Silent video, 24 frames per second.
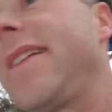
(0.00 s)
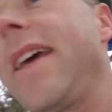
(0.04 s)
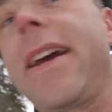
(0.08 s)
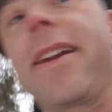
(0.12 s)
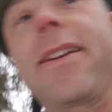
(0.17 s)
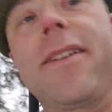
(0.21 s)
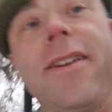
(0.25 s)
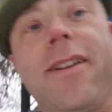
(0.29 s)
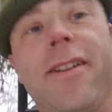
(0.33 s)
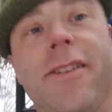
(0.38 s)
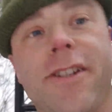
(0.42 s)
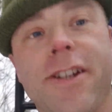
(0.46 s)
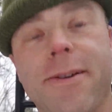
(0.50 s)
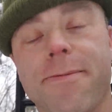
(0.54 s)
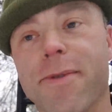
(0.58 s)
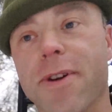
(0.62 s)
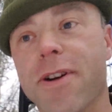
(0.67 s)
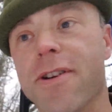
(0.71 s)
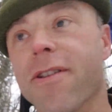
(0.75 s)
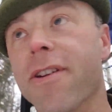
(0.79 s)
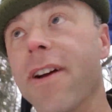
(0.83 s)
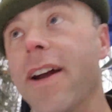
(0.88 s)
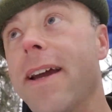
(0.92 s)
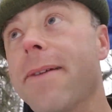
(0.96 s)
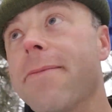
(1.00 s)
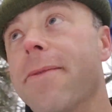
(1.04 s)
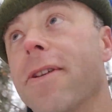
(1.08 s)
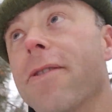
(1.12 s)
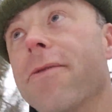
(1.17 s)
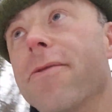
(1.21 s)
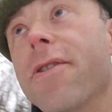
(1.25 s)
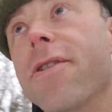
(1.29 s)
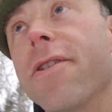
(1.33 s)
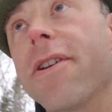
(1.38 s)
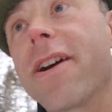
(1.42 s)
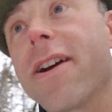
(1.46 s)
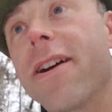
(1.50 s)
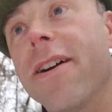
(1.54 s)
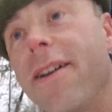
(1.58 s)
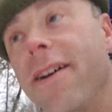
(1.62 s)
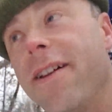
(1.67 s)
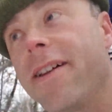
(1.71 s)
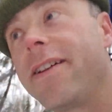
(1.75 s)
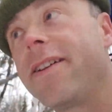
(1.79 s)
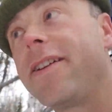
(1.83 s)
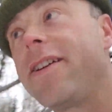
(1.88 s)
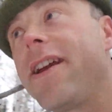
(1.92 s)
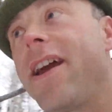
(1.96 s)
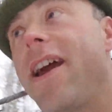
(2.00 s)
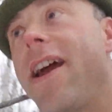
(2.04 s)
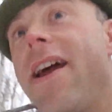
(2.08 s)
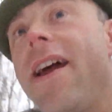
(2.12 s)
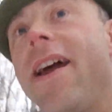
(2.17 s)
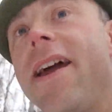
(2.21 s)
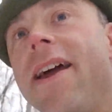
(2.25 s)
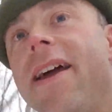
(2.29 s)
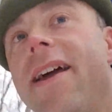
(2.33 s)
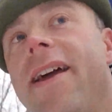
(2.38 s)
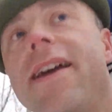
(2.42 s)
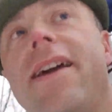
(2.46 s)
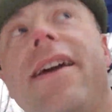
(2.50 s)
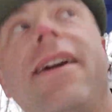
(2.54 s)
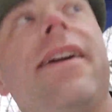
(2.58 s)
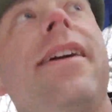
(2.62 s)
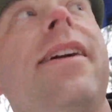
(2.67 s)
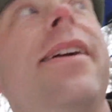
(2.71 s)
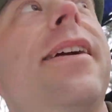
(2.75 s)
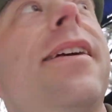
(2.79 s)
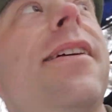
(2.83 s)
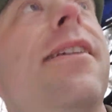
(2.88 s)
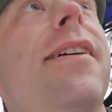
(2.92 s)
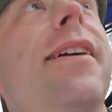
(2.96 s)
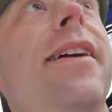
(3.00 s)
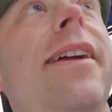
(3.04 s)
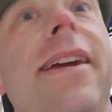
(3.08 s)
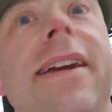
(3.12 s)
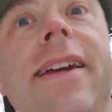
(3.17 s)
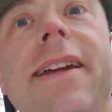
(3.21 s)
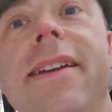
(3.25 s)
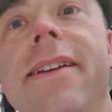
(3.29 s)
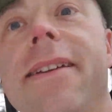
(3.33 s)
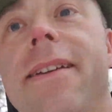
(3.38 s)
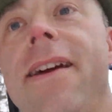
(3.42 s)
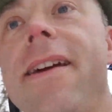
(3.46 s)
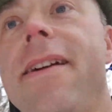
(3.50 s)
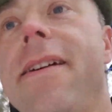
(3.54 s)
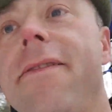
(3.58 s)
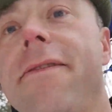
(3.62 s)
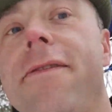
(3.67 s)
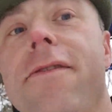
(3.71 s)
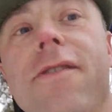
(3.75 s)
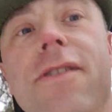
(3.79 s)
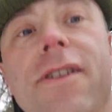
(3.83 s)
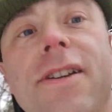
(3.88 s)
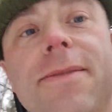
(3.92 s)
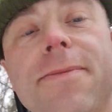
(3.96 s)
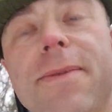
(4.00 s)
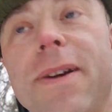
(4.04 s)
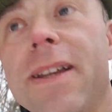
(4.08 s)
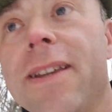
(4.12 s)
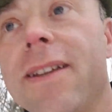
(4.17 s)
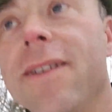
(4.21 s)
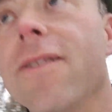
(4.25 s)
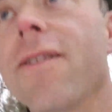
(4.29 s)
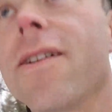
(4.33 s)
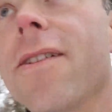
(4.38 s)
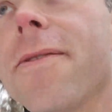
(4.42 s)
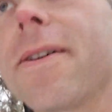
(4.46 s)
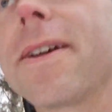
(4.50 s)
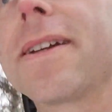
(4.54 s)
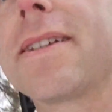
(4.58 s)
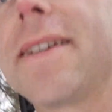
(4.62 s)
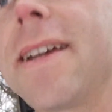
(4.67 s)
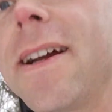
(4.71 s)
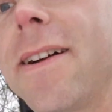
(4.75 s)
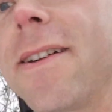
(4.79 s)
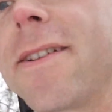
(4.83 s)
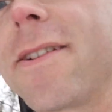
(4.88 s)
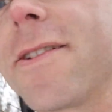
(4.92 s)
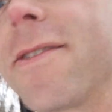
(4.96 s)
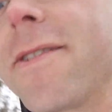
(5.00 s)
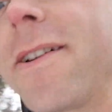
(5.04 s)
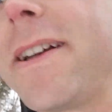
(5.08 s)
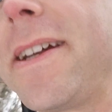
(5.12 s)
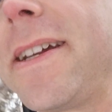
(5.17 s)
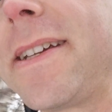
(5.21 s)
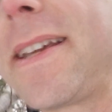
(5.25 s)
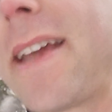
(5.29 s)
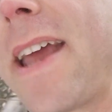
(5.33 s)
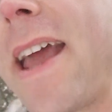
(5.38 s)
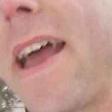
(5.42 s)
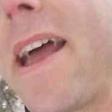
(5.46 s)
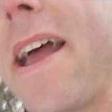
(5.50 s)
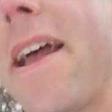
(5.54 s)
Technology program at Aurora College here in Fort Smith, Northwest Territories.